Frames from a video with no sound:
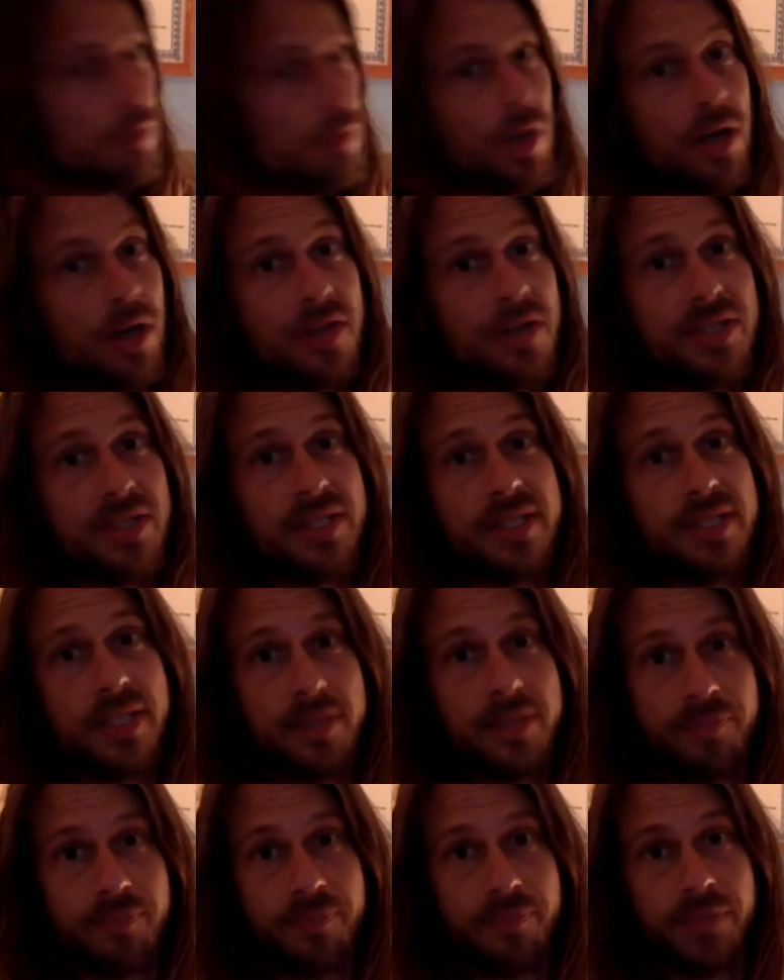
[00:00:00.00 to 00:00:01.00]
Mars is
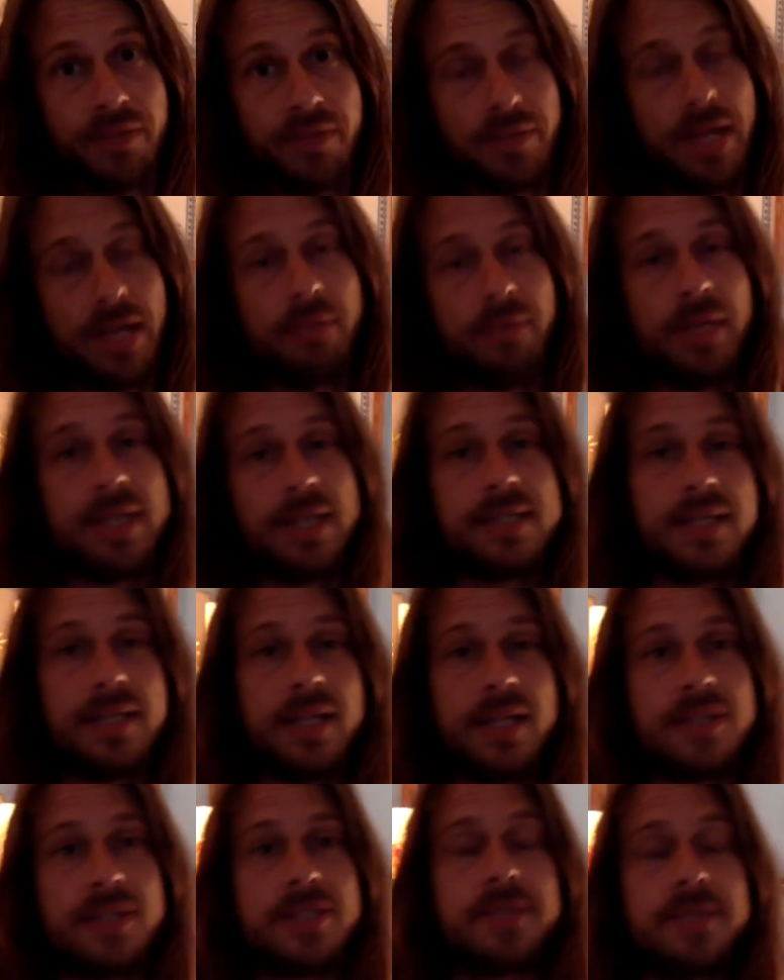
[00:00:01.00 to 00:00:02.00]
in, if that makes
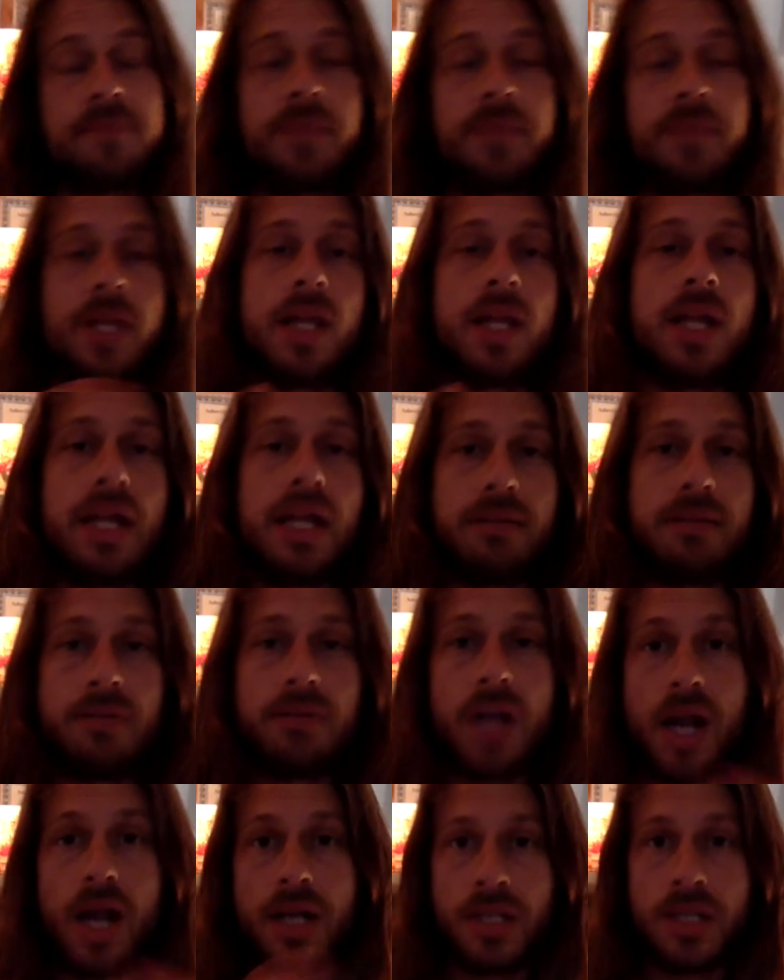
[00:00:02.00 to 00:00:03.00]
sense. If
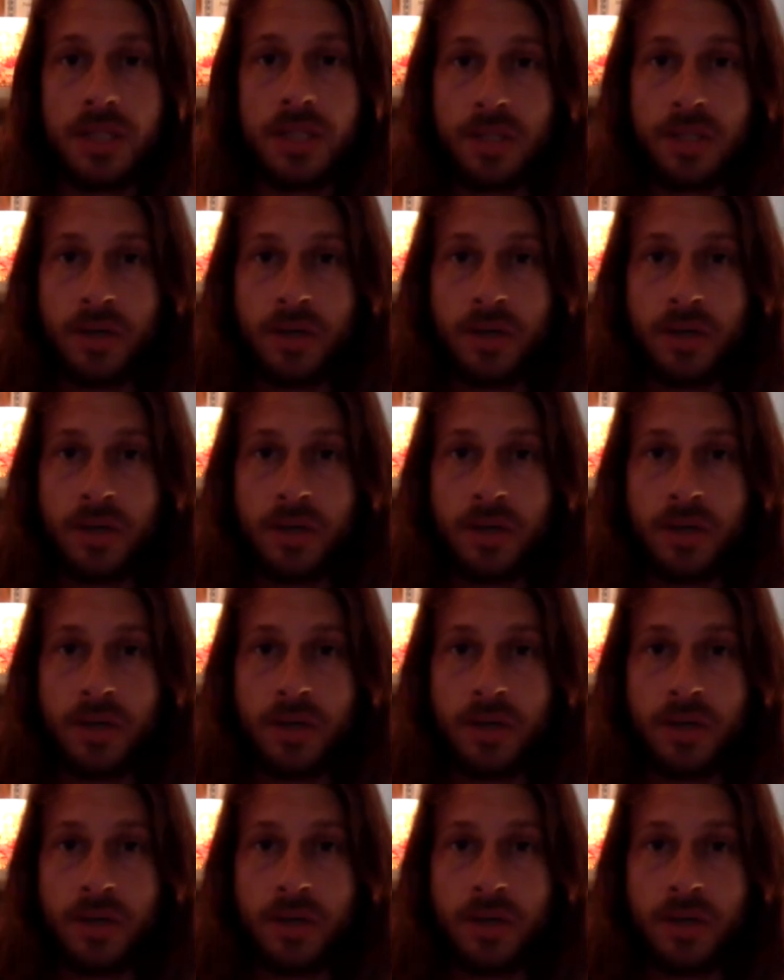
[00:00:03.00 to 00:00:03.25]
not, you